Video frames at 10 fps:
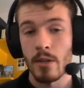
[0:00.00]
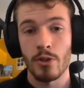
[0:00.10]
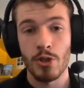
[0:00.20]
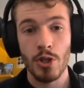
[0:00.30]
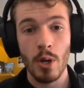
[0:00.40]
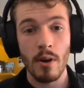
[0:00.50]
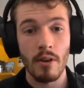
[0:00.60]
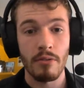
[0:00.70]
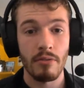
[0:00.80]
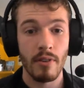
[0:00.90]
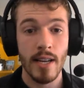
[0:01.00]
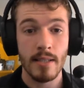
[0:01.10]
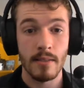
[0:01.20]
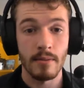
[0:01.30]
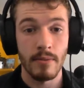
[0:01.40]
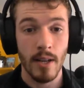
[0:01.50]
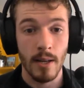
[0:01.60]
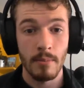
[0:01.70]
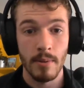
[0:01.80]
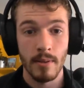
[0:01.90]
So a phrasal verb